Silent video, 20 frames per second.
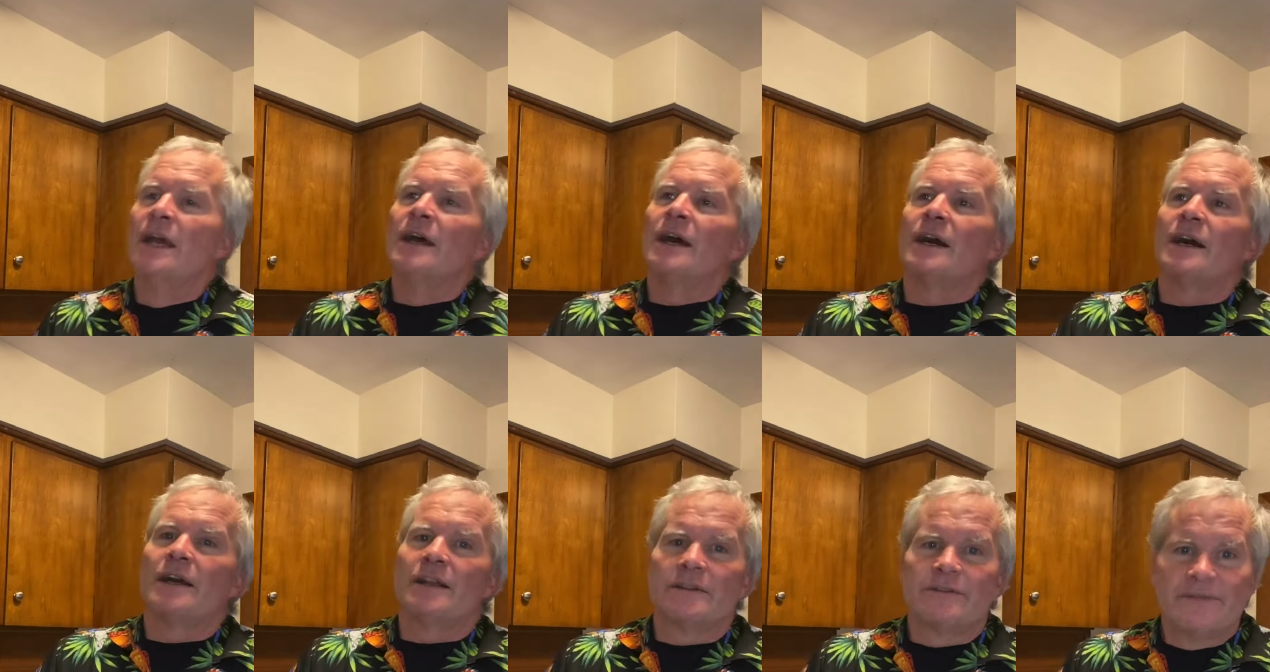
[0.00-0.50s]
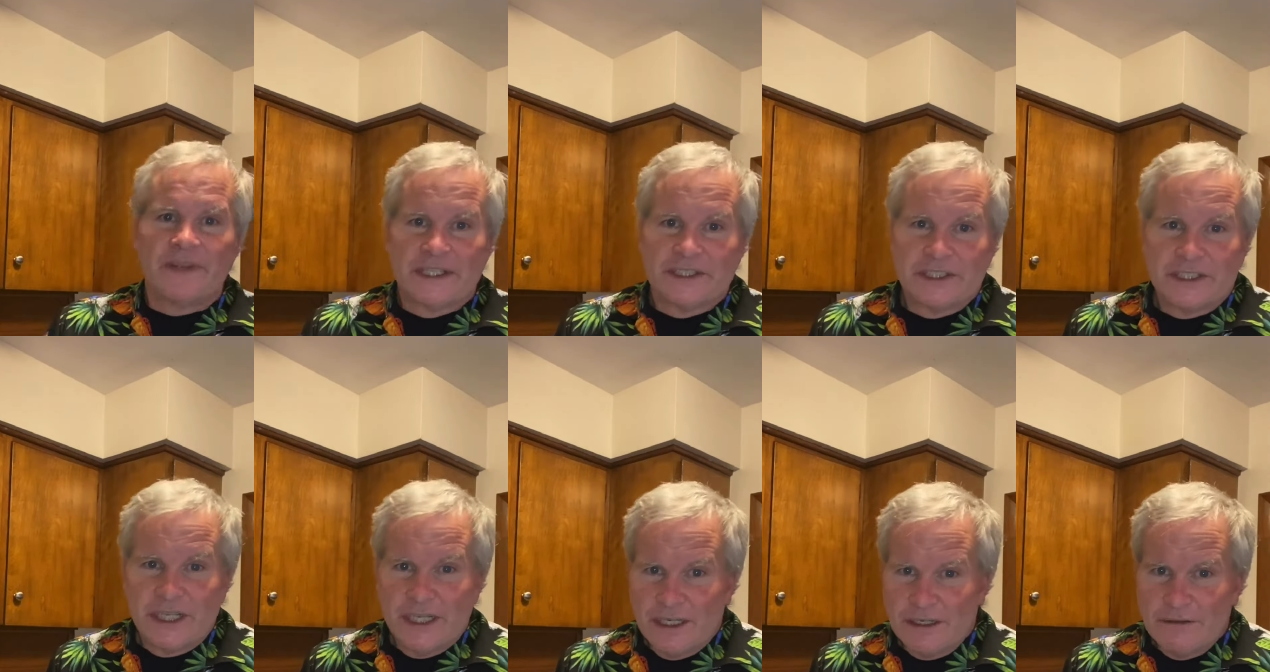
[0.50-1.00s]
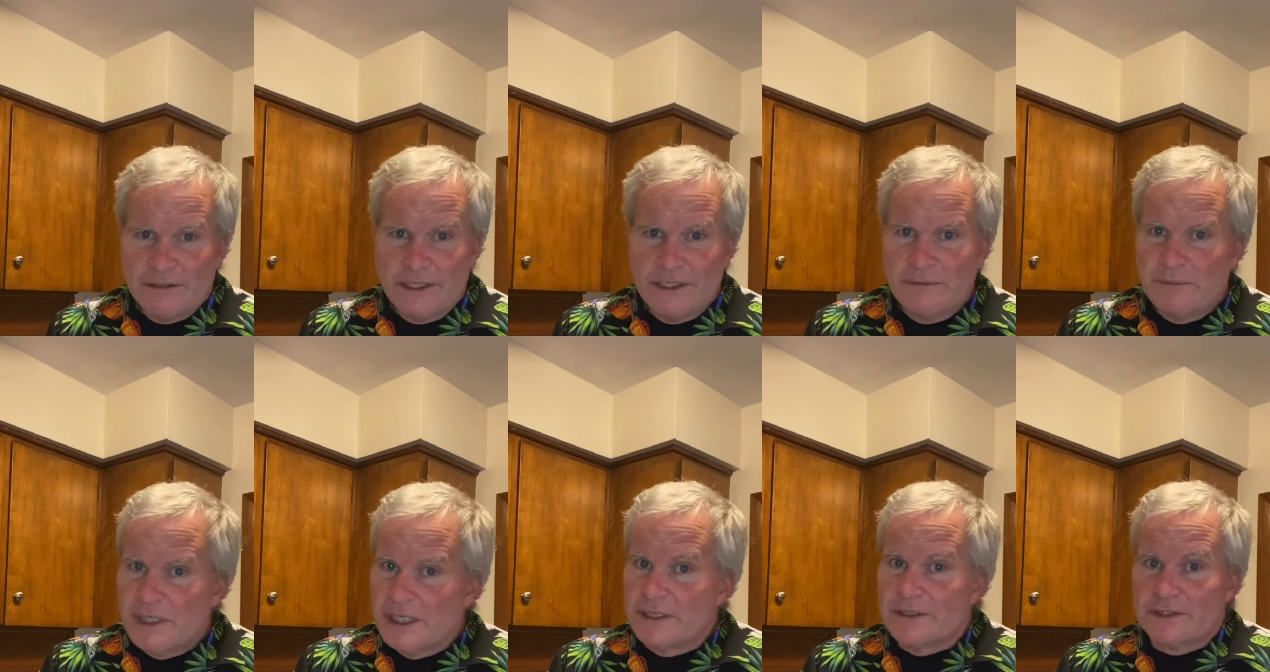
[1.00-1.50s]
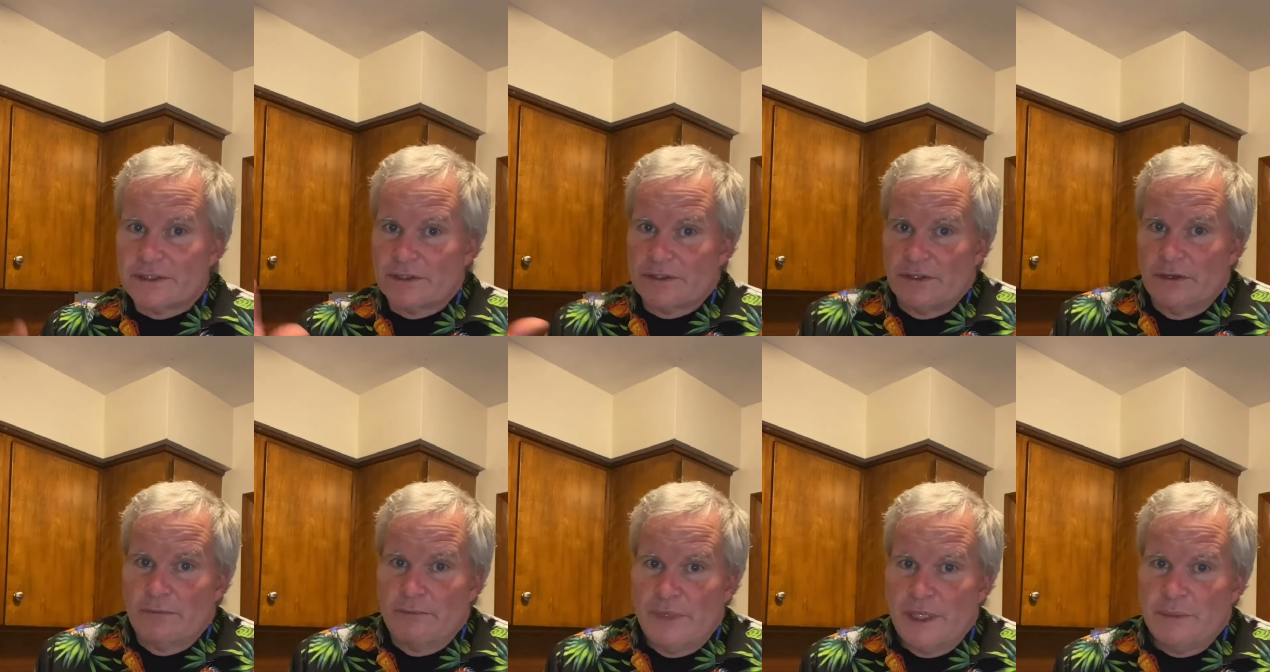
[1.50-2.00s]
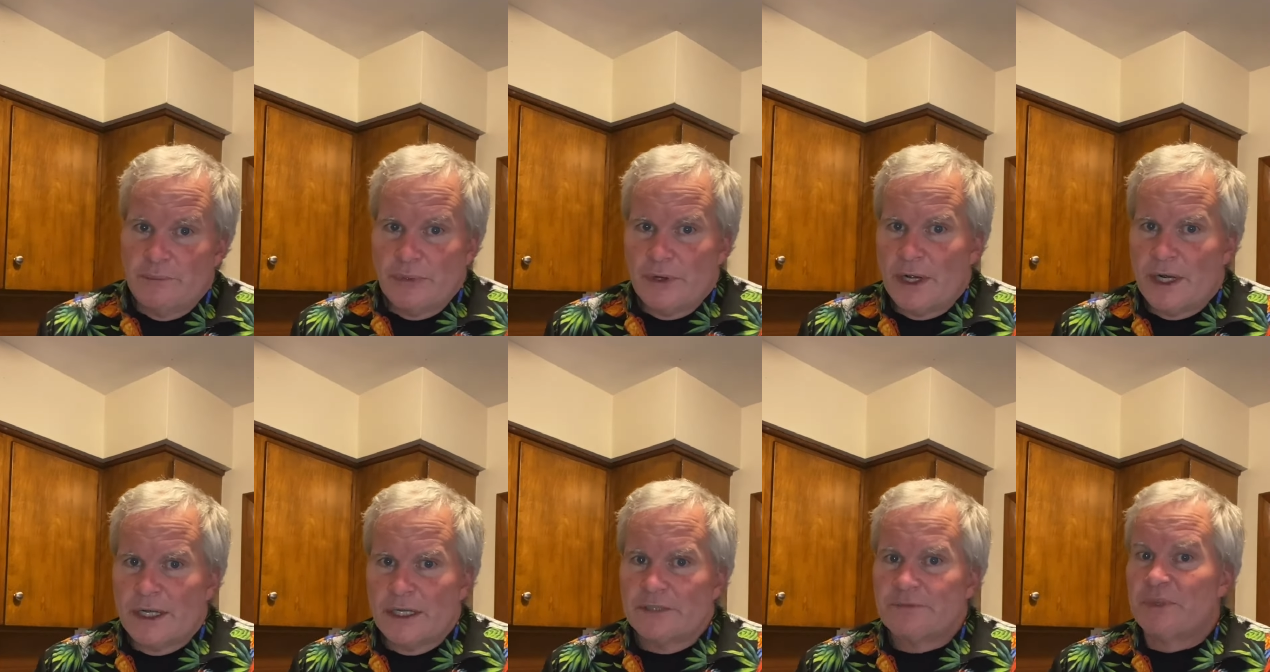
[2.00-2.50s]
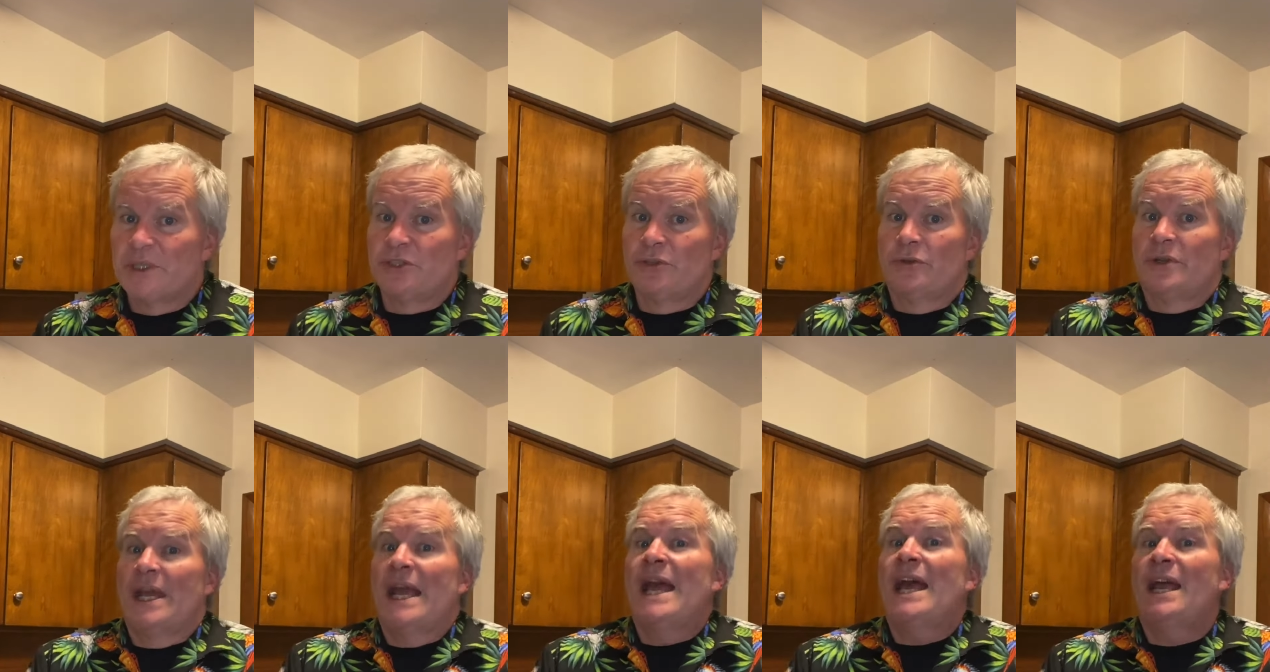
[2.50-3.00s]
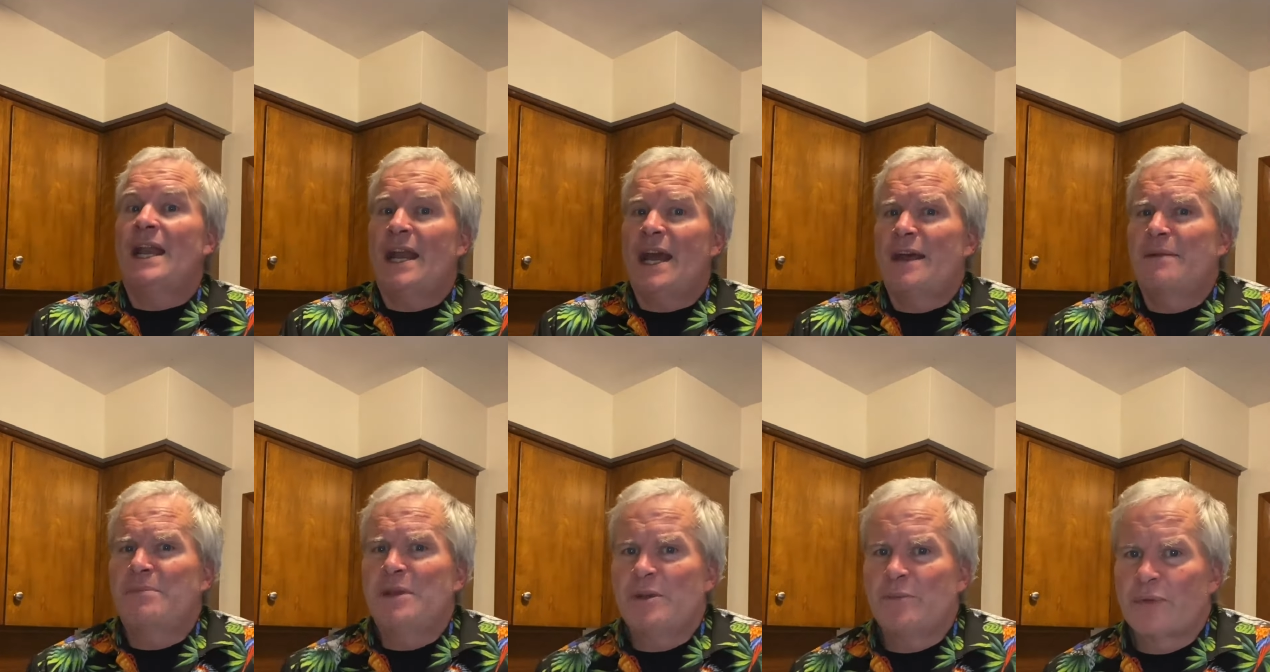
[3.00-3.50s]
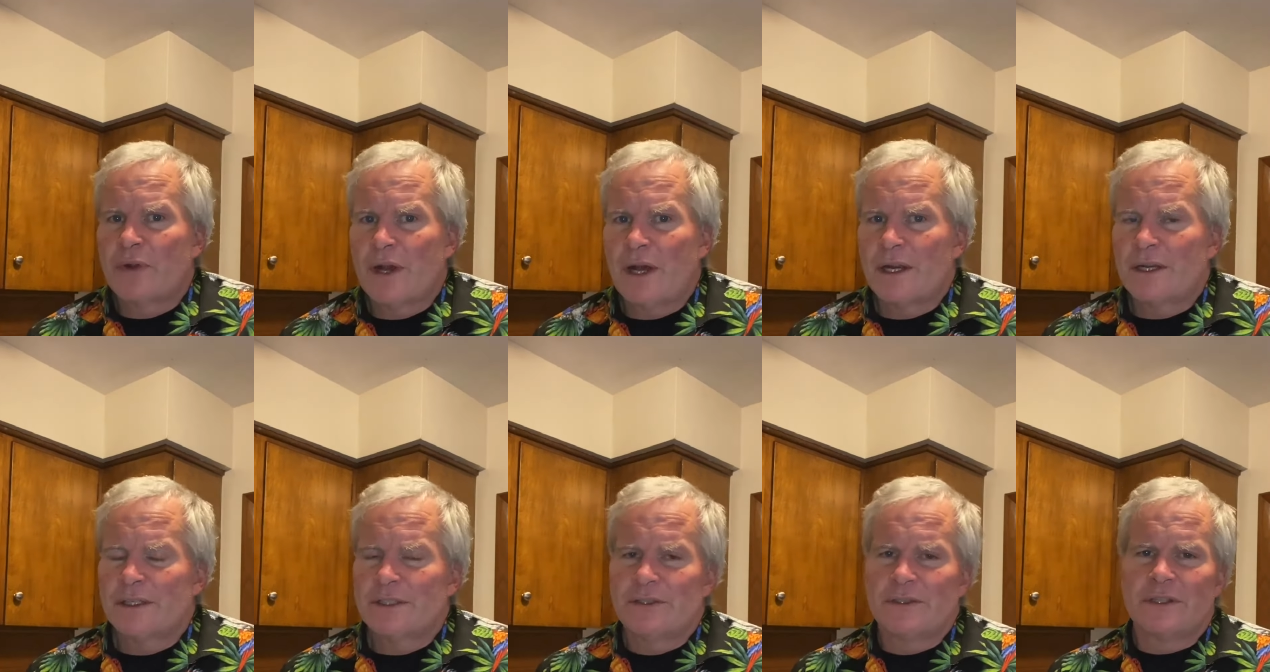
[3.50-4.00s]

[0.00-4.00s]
It's vegetarian because there's no meat products, but you can add meat products.